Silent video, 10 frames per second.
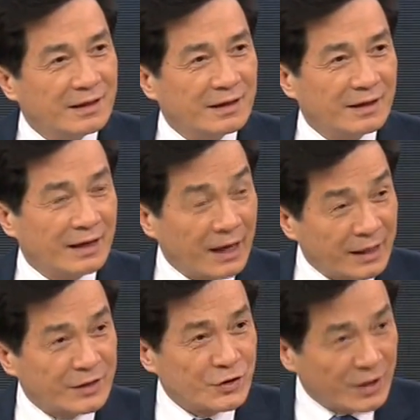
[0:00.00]

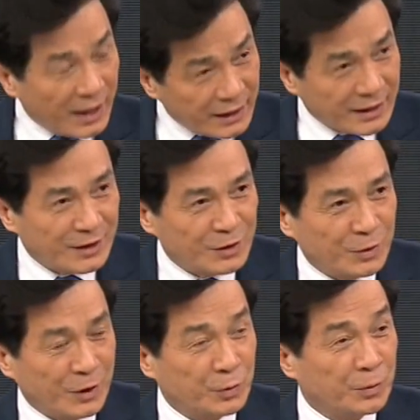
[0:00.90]
and China
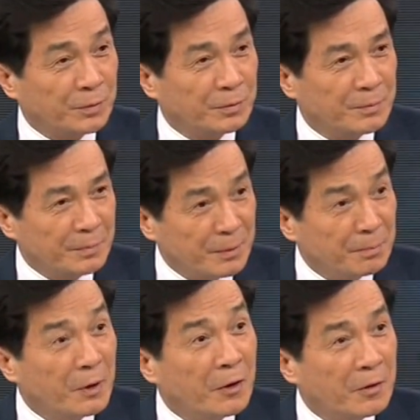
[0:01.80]
try to be
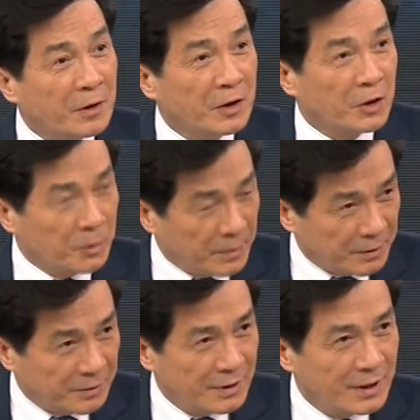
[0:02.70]
more
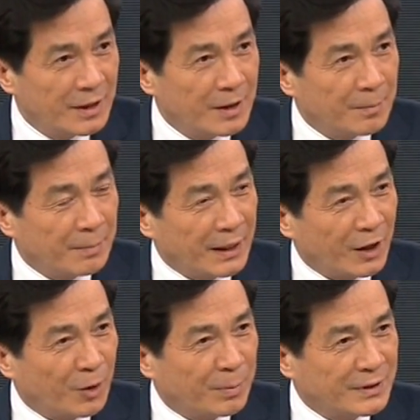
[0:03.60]
global by
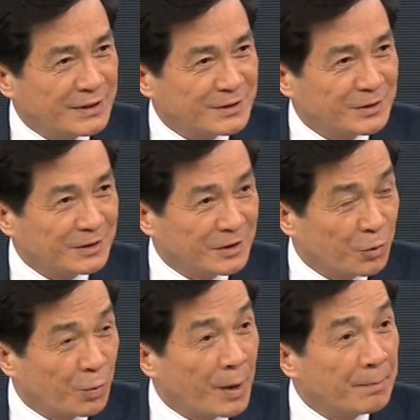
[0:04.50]
opening this
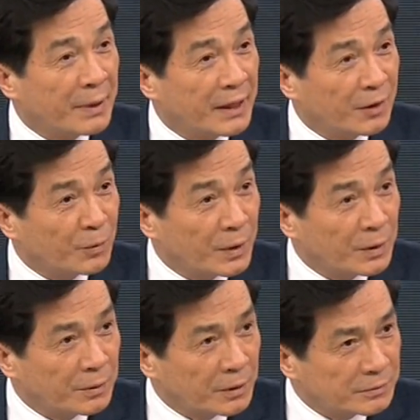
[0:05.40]
one Belt
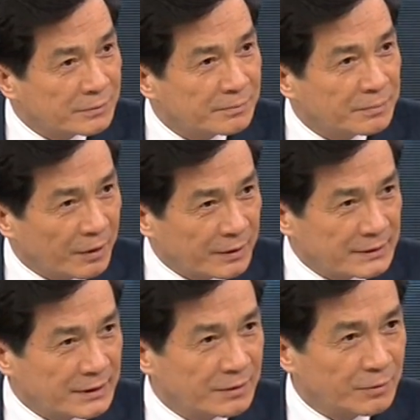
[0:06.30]
One Road
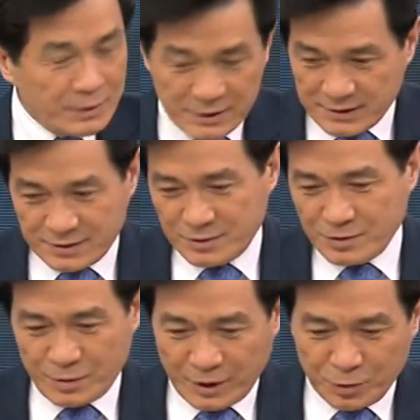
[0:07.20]
policy, which is
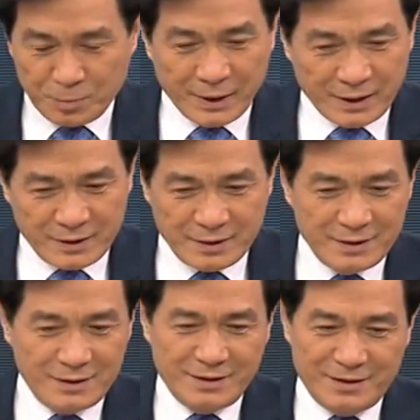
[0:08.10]
trying to make
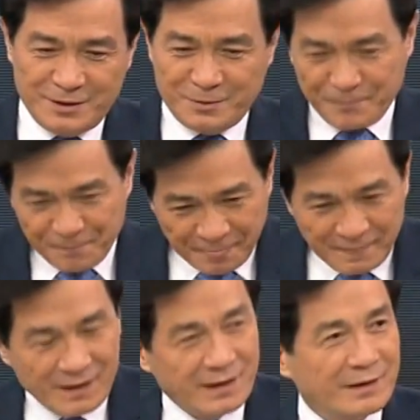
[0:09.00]

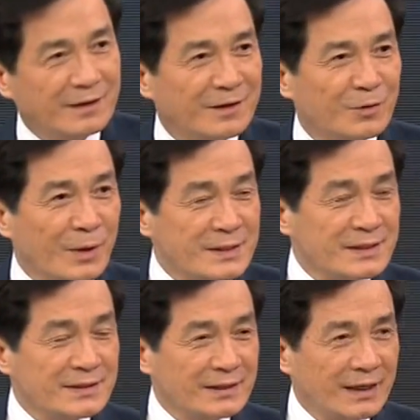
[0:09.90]

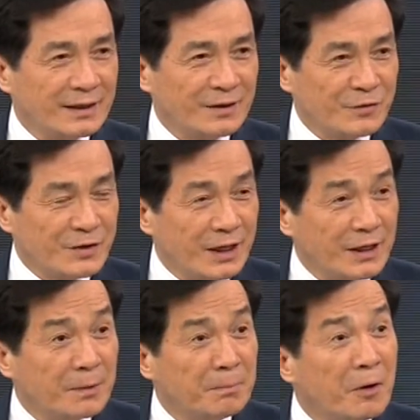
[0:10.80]
west side of
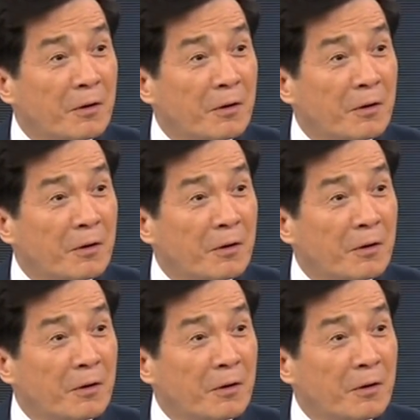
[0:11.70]
China more